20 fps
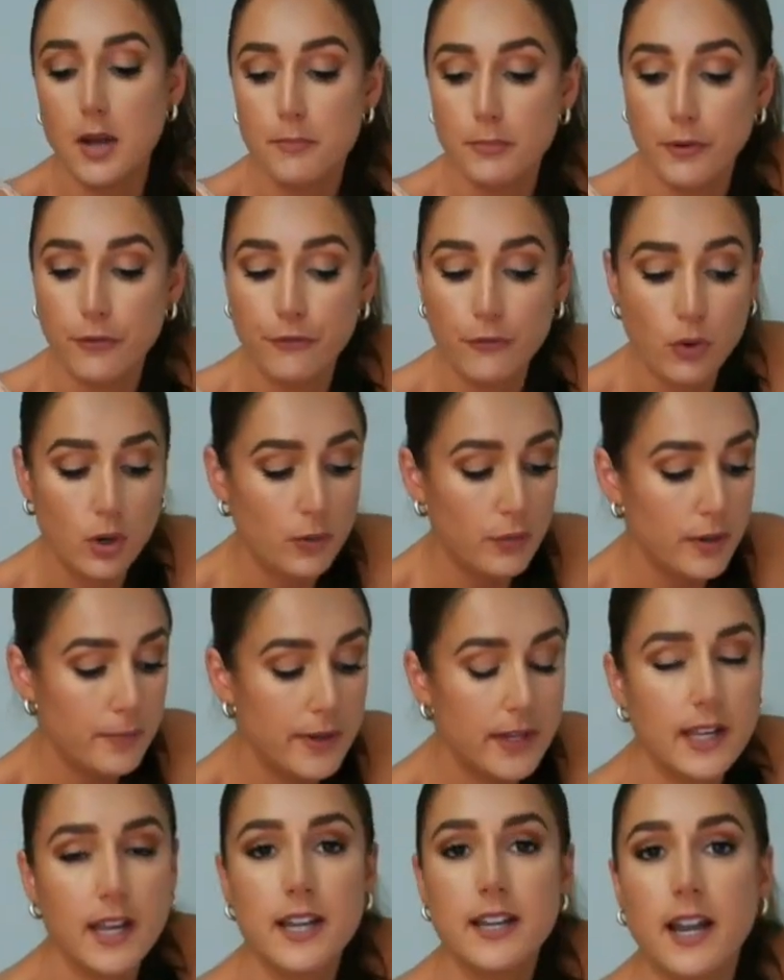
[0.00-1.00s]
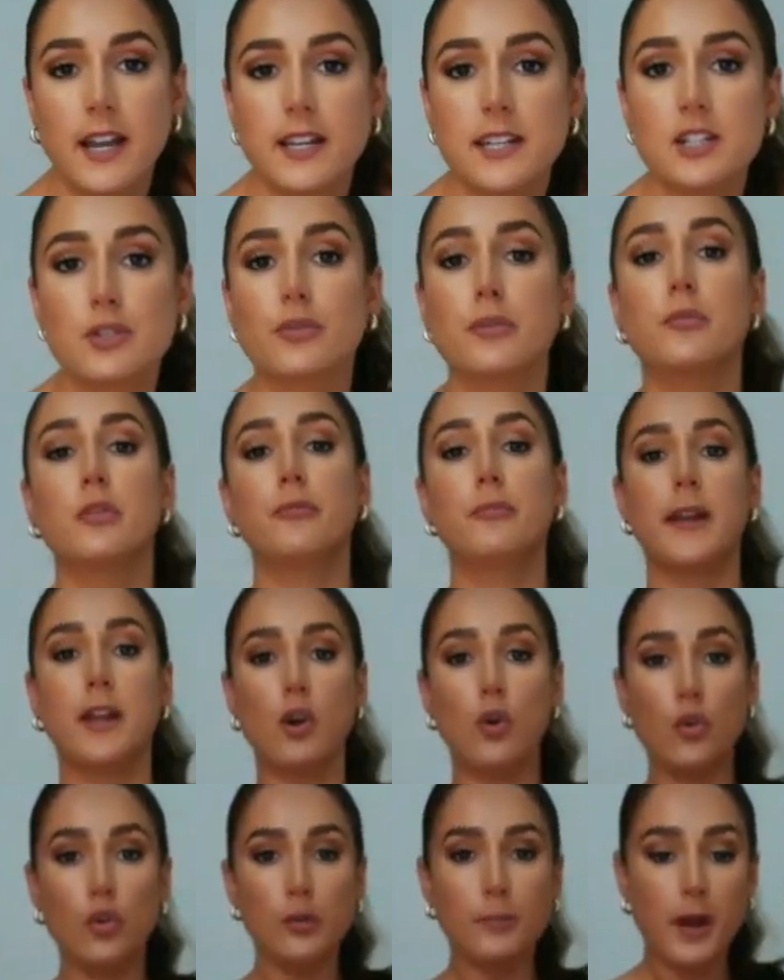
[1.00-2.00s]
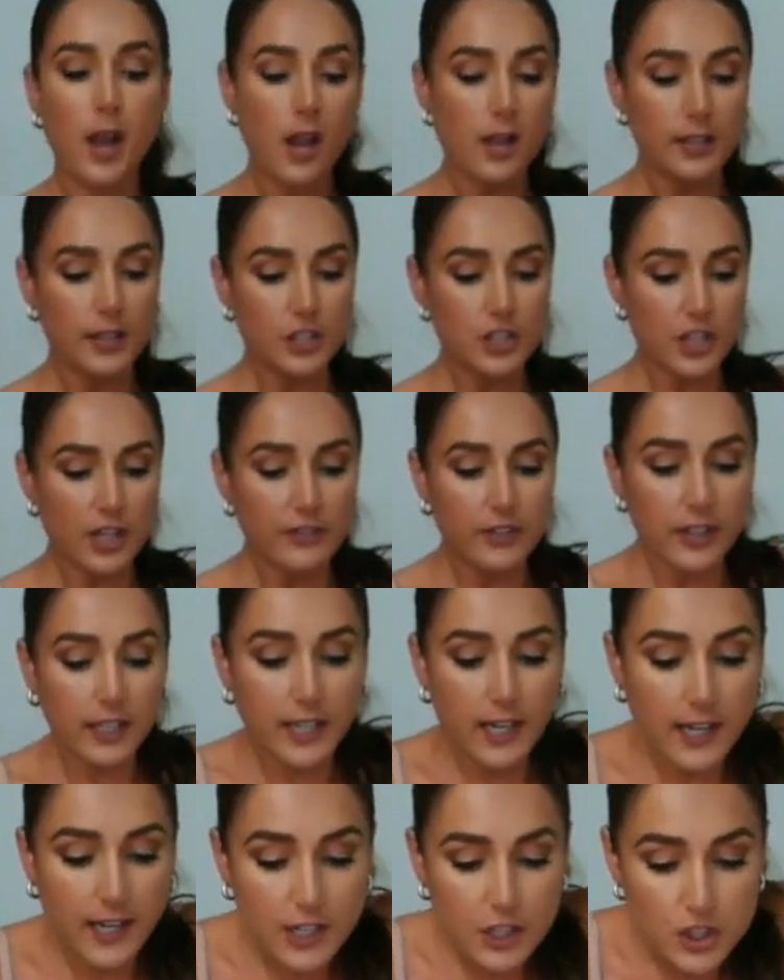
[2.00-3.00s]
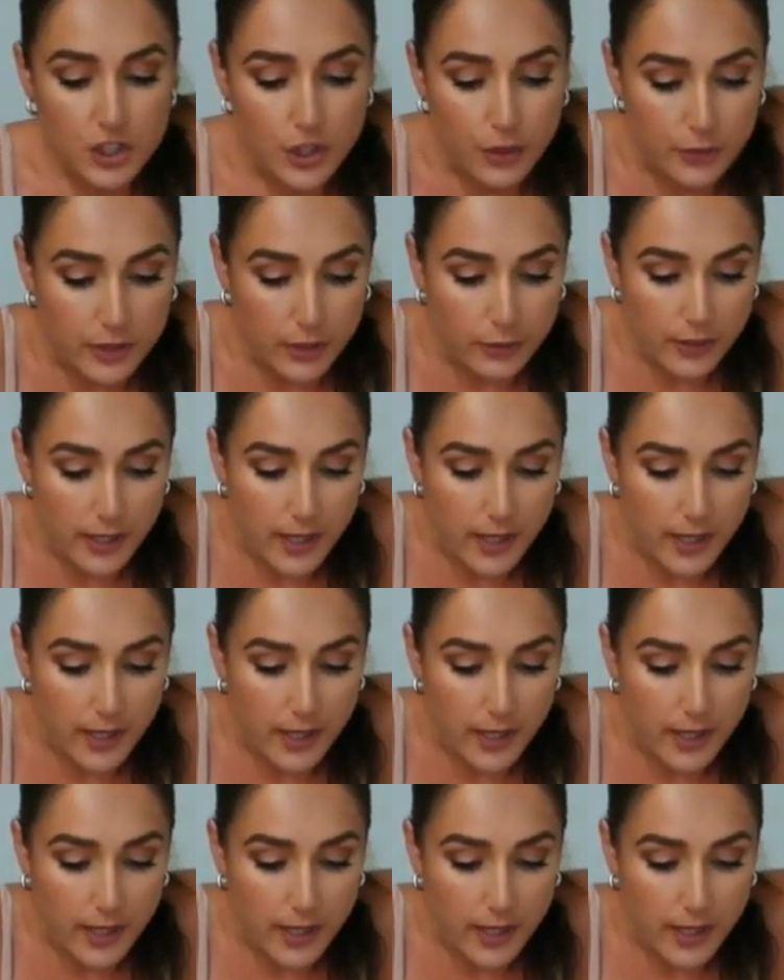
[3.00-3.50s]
Before we begin, I need to remove my old polish. I feel like I gotta show you